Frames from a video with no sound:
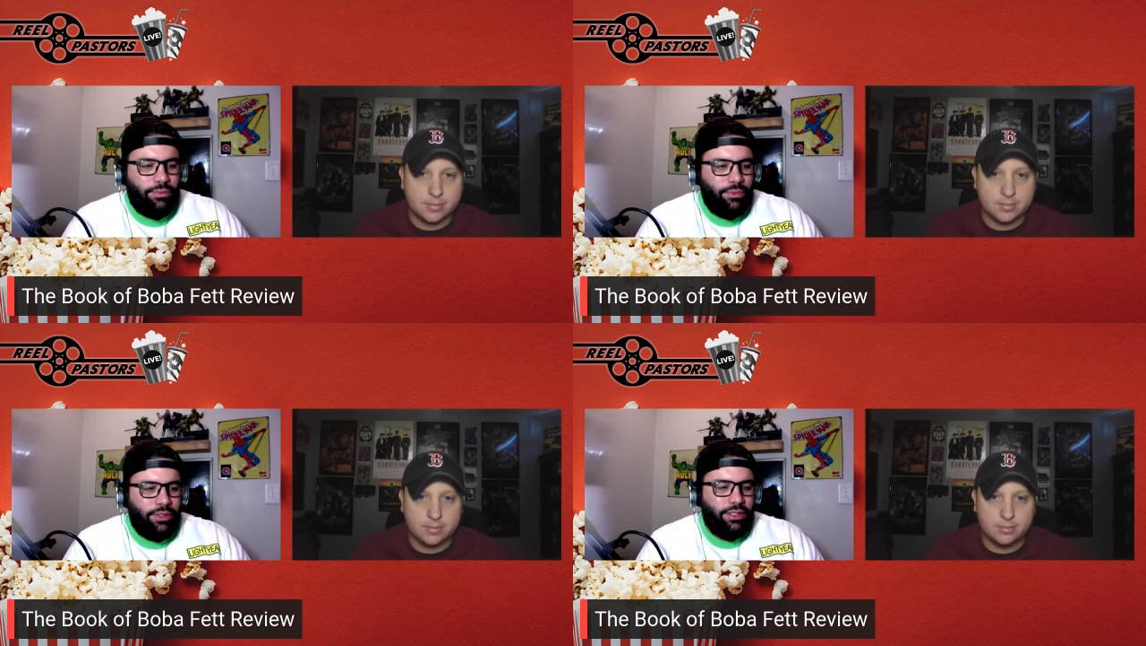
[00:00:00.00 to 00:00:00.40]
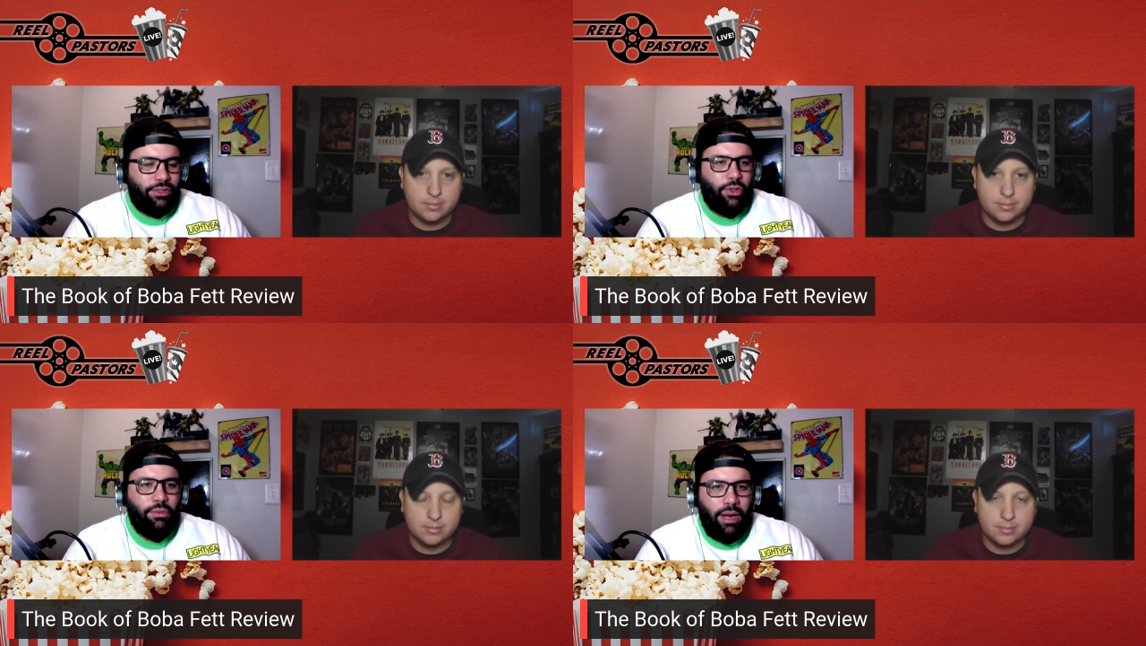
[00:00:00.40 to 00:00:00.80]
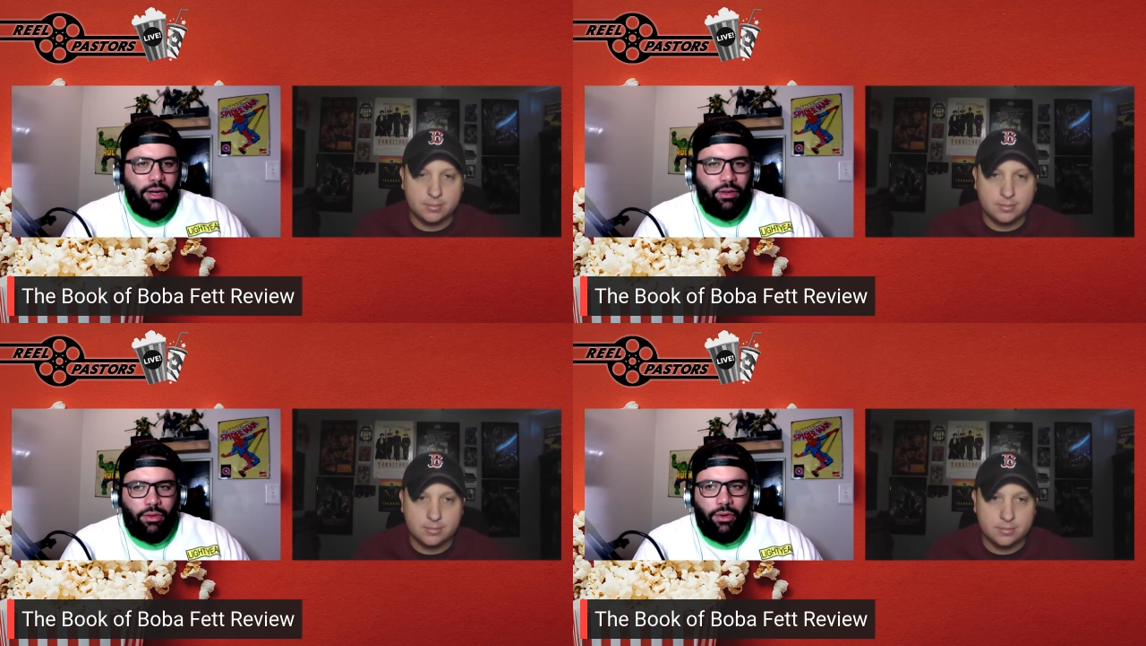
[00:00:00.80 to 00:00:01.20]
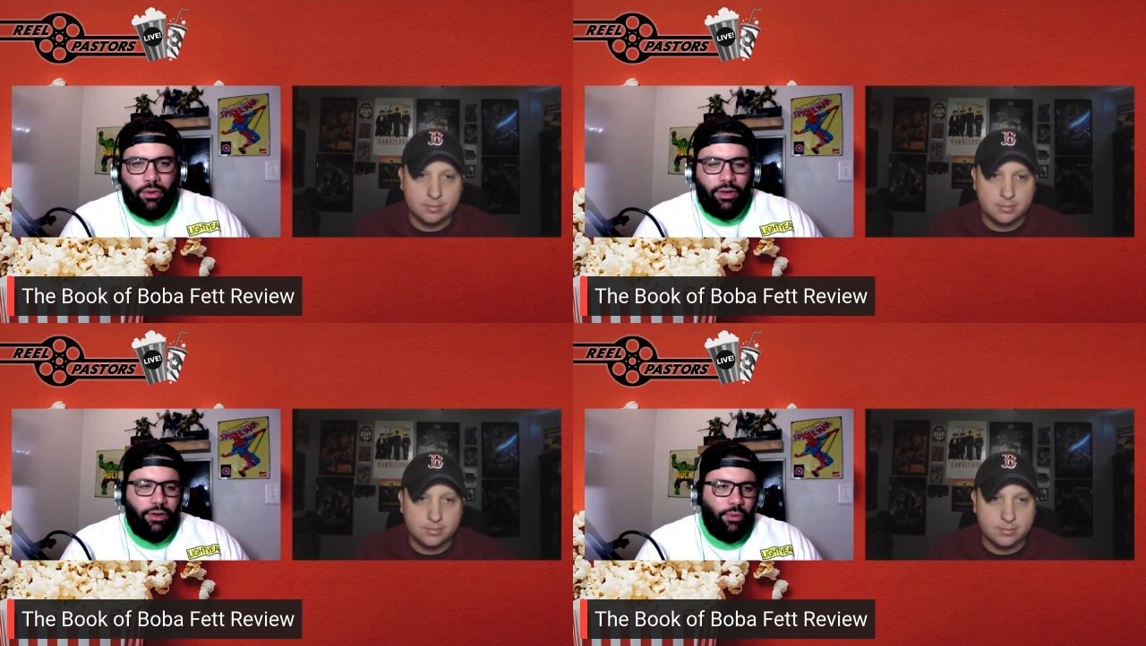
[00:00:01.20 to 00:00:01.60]
Speaker 1: wasn't true
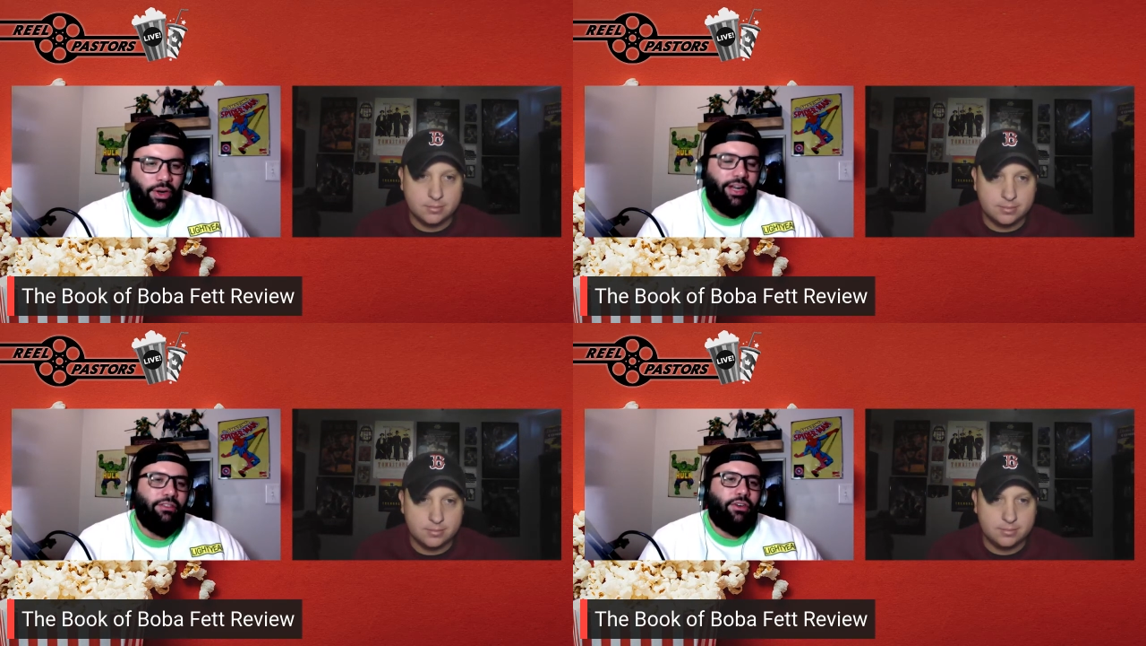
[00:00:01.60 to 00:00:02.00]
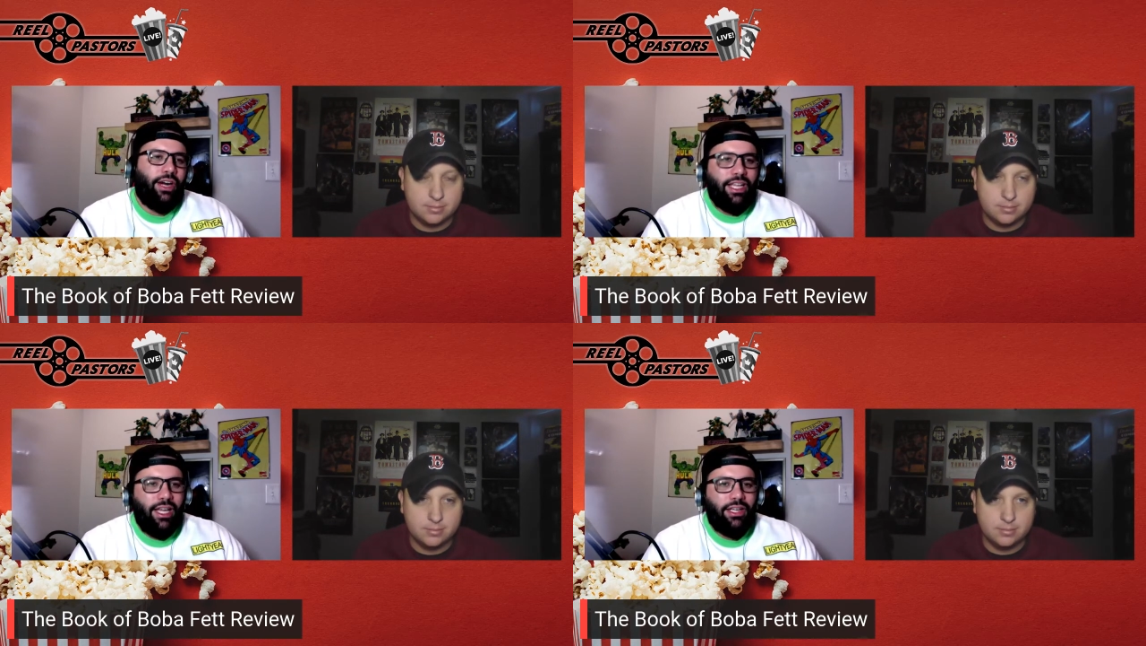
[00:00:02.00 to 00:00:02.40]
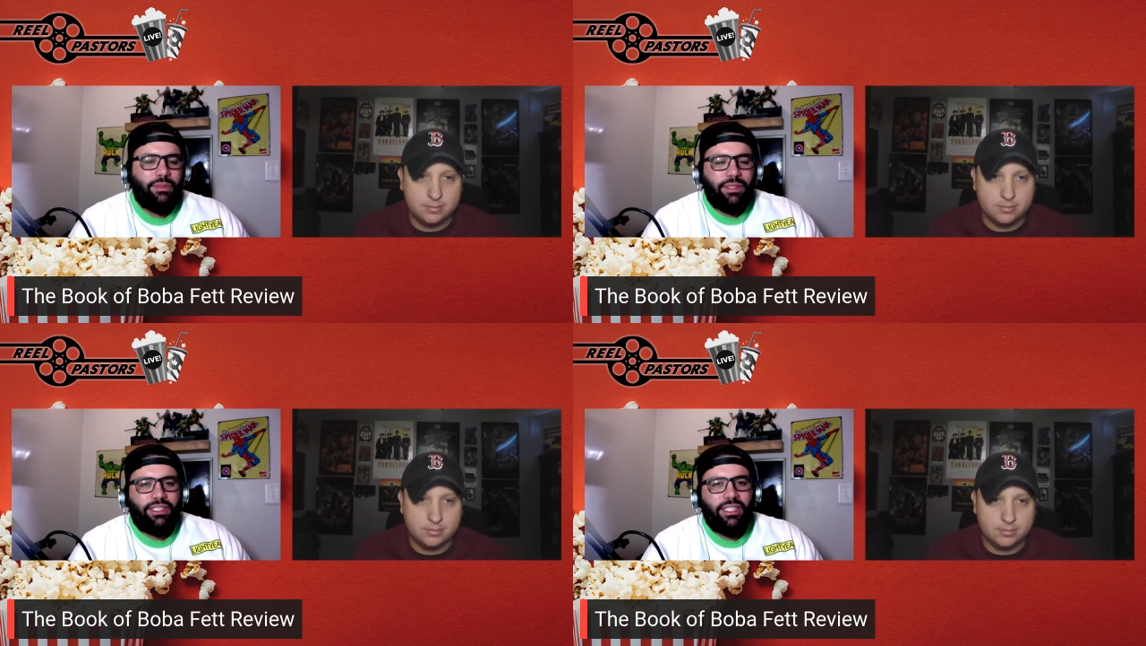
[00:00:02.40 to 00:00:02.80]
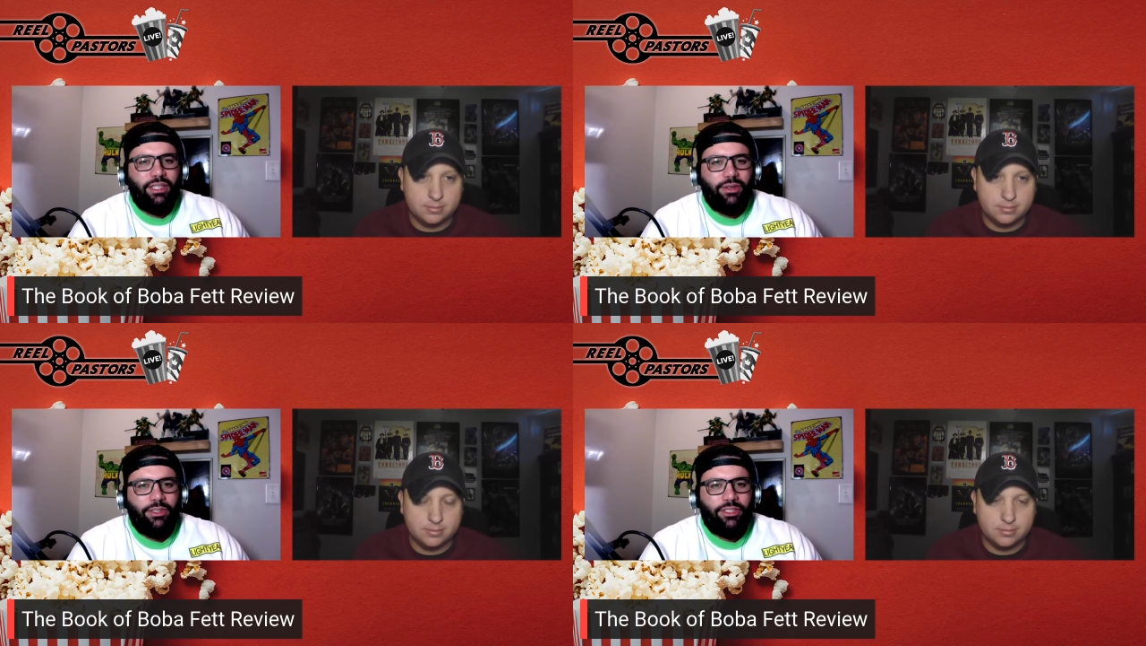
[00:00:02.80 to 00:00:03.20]
Mandalorian or whatever, I guess, but
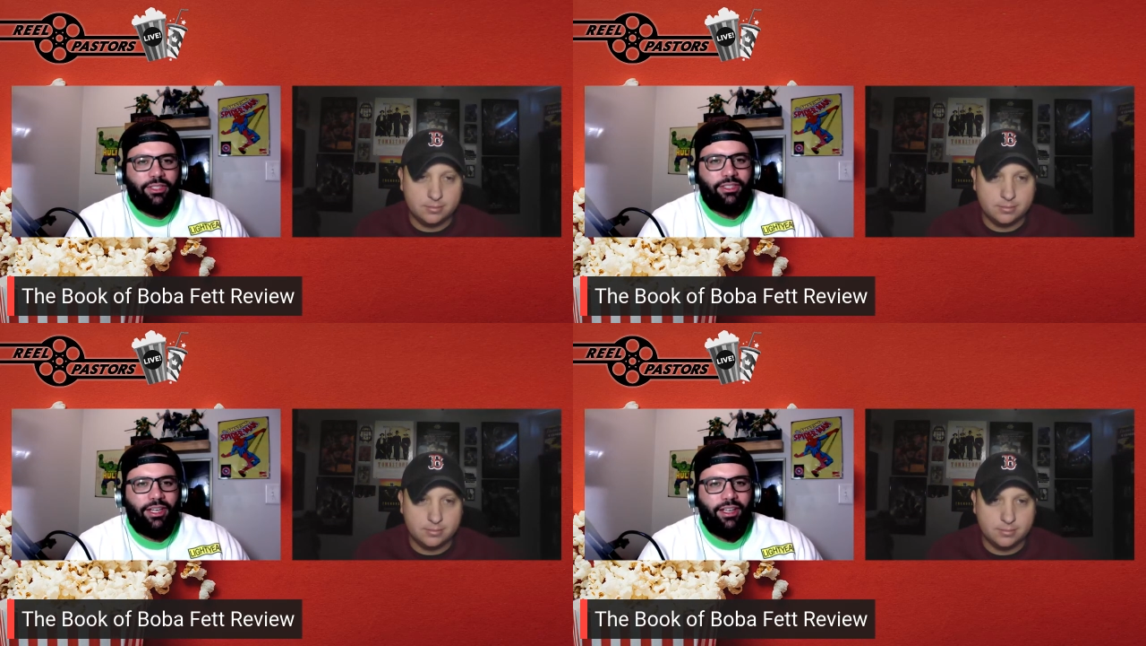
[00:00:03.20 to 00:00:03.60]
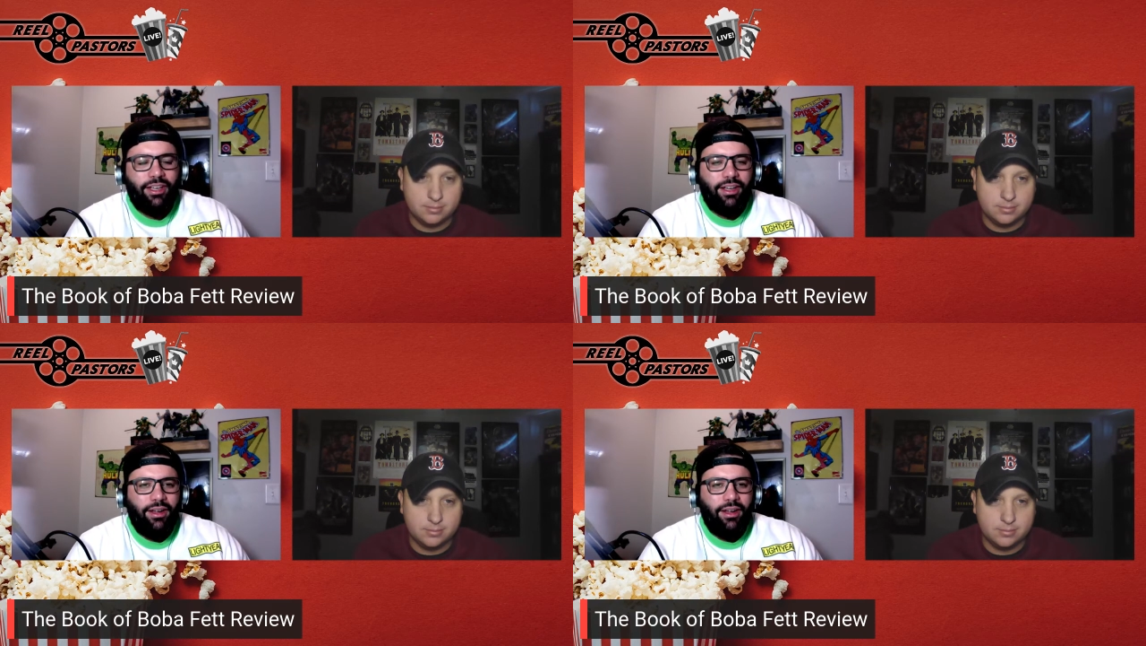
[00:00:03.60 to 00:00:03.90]
still, it's just like